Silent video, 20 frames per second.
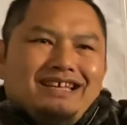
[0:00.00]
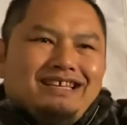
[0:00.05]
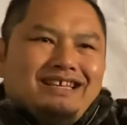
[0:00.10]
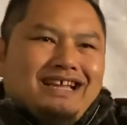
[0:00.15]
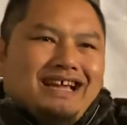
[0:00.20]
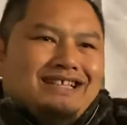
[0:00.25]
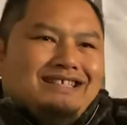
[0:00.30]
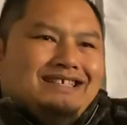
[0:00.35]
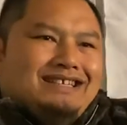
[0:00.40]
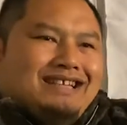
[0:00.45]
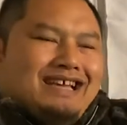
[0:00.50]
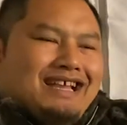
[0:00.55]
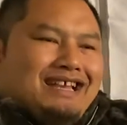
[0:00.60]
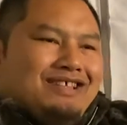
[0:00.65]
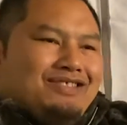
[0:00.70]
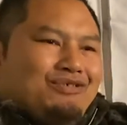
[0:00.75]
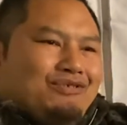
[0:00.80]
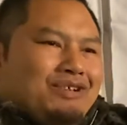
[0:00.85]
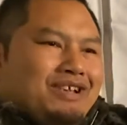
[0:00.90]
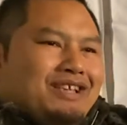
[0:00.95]

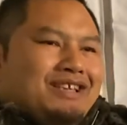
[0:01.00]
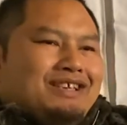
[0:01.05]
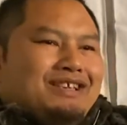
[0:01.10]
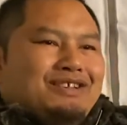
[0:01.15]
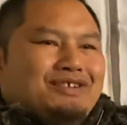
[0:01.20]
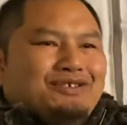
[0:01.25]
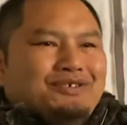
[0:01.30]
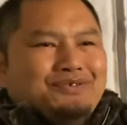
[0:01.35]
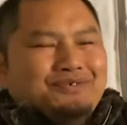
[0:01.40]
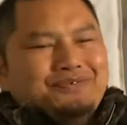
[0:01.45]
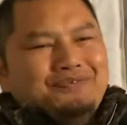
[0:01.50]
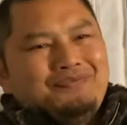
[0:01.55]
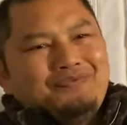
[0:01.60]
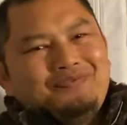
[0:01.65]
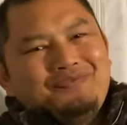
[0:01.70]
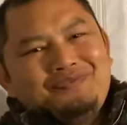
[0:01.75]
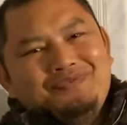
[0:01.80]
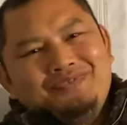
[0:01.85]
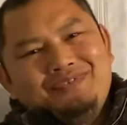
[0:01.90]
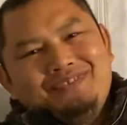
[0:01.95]
1993, you
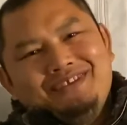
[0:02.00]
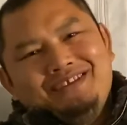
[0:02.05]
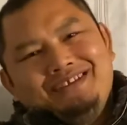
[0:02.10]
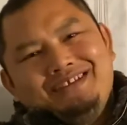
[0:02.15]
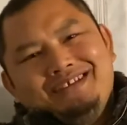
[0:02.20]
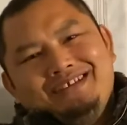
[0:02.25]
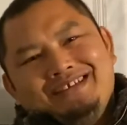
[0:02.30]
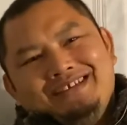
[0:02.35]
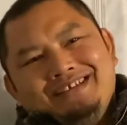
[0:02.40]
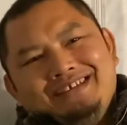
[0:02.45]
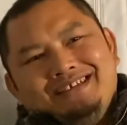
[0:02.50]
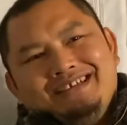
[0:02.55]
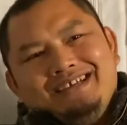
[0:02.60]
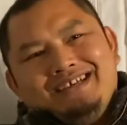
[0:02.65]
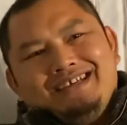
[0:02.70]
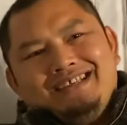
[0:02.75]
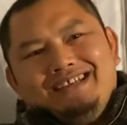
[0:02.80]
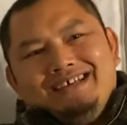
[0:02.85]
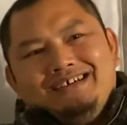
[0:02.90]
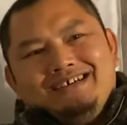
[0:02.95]
know? And